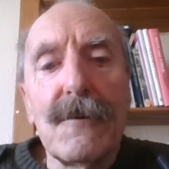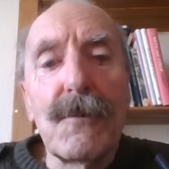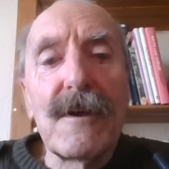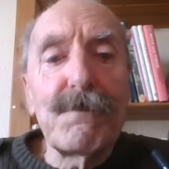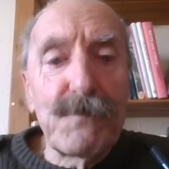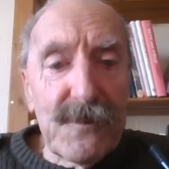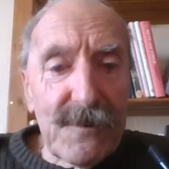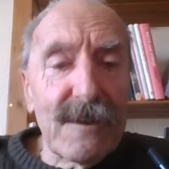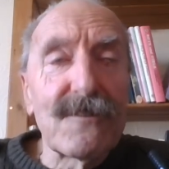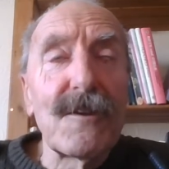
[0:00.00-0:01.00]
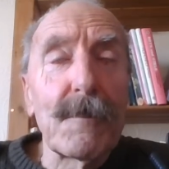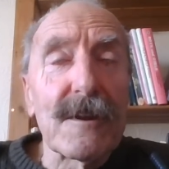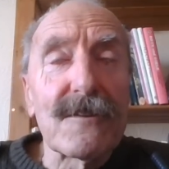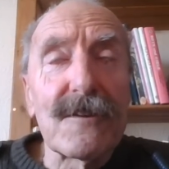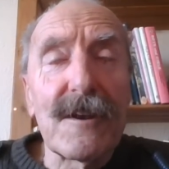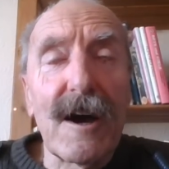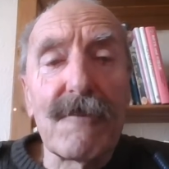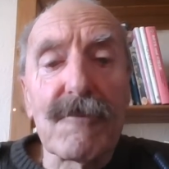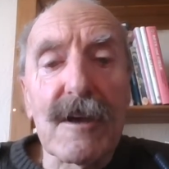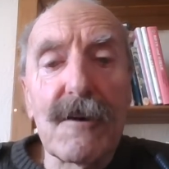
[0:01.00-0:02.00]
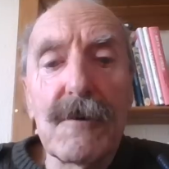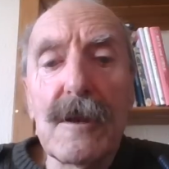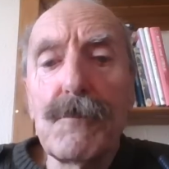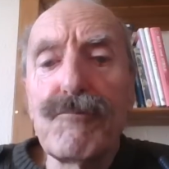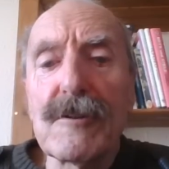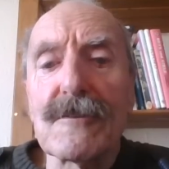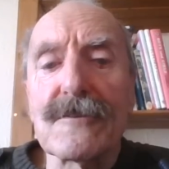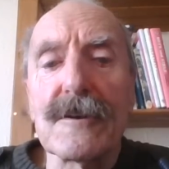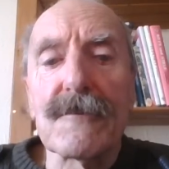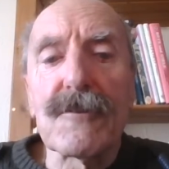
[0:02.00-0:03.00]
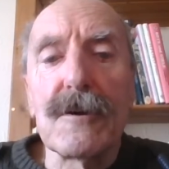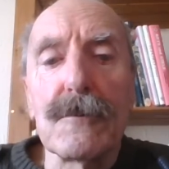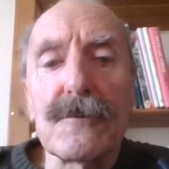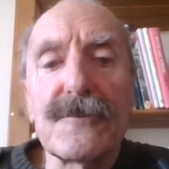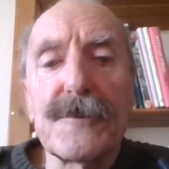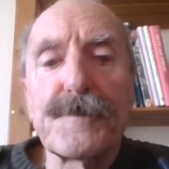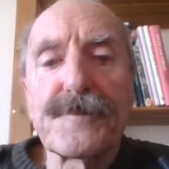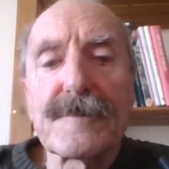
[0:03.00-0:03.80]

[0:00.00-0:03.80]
We see a similar scenario in Bridgerton, of course.